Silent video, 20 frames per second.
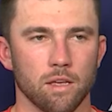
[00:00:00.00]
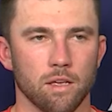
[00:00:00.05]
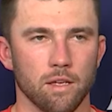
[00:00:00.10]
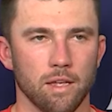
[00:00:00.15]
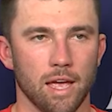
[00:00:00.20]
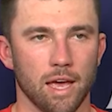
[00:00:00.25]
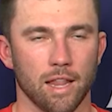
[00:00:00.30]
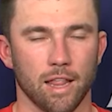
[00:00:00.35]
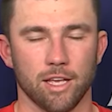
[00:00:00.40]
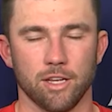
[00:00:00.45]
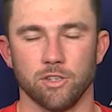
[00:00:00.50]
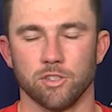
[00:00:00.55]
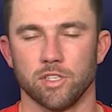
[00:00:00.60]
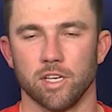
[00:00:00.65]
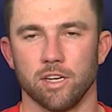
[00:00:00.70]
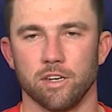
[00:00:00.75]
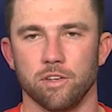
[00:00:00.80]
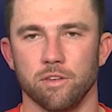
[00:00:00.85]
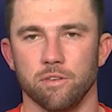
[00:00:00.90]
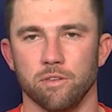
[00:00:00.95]
Yeah, like you
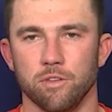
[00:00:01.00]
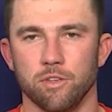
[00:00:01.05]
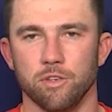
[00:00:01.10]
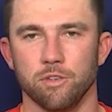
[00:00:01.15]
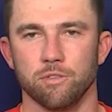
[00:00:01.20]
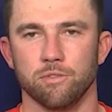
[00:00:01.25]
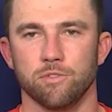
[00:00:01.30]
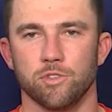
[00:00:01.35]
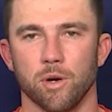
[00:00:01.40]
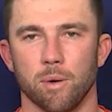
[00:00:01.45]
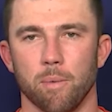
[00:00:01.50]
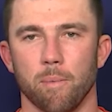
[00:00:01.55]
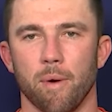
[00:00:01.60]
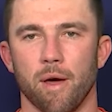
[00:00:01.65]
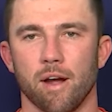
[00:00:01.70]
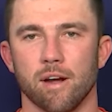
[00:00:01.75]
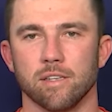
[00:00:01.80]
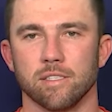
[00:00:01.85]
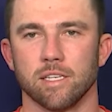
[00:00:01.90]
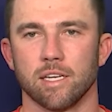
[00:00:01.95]
said, you dream
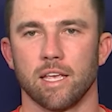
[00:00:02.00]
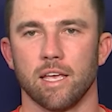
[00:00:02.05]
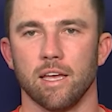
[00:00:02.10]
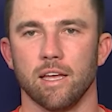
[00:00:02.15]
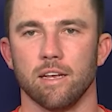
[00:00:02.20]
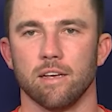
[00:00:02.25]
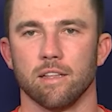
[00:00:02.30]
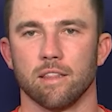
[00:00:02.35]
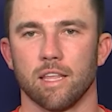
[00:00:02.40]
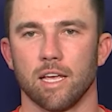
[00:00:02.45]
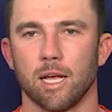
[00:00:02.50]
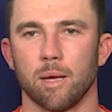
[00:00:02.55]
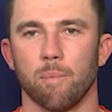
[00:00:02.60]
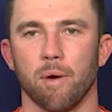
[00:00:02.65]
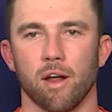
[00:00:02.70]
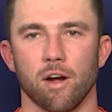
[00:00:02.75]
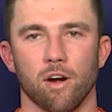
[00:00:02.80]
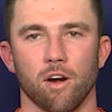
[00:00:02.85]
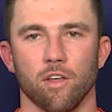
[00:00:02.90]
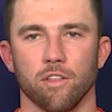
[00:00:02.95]
about it as a kid and think
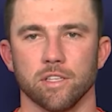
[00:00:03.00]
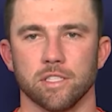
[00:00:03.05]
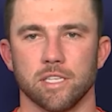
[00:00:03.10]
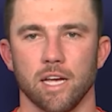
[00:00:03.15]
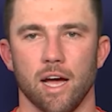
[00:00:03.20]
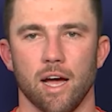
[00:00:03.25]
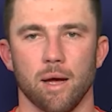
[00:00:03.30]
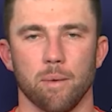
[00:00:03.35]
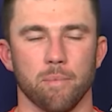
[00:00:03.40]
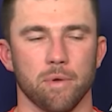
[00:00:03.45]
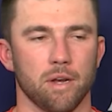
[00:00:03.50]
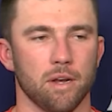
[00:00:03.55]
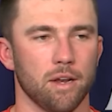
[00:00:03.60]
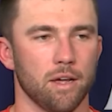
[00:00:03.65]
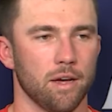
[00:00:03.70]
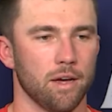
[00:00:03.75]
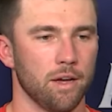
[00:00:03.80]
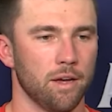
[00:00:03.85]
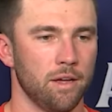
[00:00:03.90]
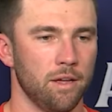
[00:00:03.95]
about it all the time
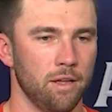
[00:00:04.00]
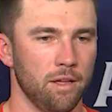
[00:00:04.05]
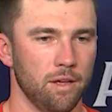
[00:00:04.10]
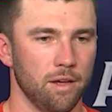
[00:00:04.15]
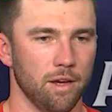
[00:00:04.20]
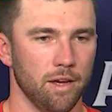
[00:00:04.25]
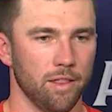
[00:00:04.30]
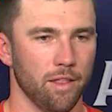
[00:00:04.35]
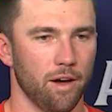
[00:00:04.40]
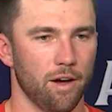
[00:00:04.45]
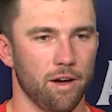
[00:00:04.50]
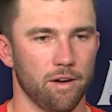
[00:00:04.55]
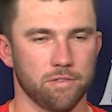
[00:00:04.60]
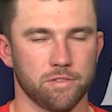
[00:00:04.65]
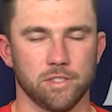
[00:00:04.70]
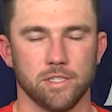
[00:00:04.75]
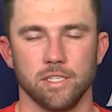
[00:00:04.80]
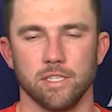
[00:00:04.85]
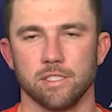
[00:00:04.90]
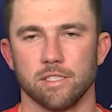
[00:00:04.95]
and in the off
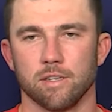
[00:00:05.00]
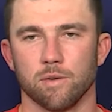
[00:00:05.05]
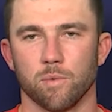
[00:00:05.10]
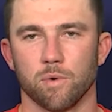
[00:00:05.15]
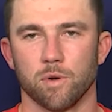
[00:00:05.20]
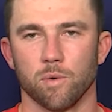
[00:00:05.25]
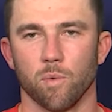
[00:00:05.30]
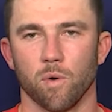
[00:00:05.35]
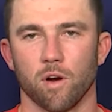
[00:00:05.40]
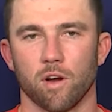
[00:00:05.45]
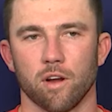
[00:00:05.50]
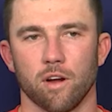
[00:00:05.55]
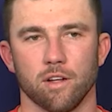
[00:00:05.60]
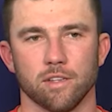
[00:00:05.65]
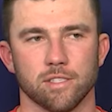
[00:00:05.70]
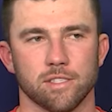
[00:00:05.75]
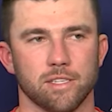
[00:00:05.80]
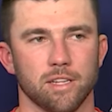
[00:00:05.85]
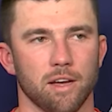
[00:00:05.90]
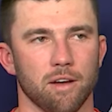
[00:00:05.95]
season and when you're working
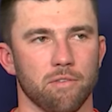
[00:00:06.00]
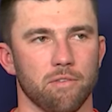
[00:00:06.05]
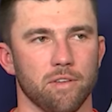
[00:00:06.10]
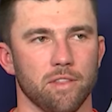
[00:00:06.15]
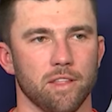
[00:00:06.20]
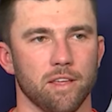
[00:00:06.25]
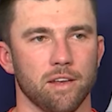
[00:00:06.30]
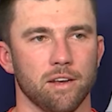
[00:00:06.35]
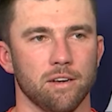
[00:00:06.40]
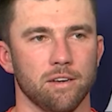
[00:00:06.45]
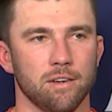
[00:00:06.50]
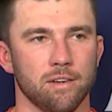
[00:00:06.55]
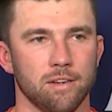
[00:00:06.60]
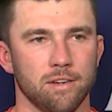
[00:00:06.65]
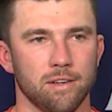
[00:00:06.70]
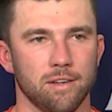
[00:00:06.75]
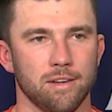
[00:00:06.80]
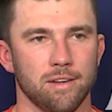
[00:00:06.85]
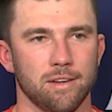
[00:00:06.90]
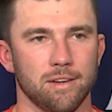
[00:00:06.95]
on stuff, and then
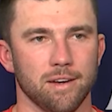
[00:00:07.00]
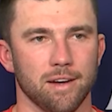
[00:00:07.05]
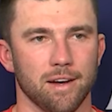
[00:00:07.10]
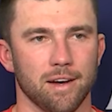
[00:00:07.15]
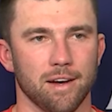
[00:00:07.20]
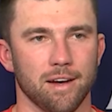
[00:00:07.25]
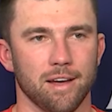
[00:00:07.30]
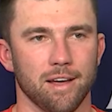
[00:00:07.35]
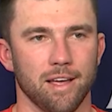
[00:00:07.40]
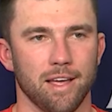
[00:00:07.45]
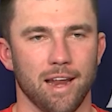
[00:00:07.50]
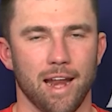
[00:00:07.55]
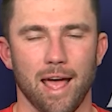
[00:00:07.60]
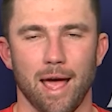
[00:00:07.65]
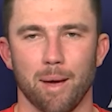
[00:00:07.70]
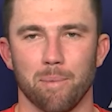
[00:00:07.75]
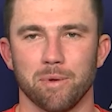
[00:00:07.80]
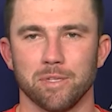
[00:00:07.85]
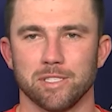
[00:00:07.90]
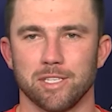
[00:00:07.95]
it
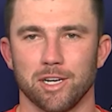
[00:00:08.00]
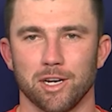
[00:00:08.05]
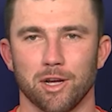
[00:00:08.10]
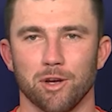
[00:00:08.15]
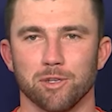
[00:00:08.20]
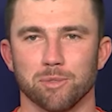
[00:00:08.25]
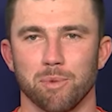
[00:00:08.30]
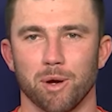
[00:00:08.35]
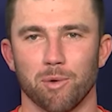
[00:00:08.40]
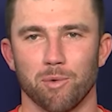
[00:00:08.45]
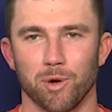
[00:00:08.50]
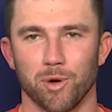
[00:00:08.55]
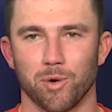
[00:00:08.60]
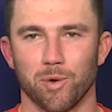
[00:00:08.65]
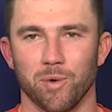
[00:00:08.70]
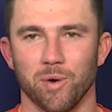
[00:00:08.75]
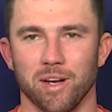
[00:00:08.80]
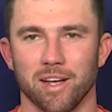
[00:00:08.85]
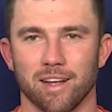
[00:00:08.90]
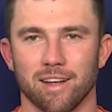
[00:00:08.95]
happens and it goes by real
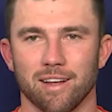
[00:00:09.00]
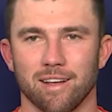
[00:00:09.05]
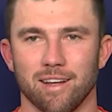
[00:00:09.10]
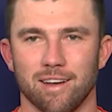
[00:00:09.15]
quick.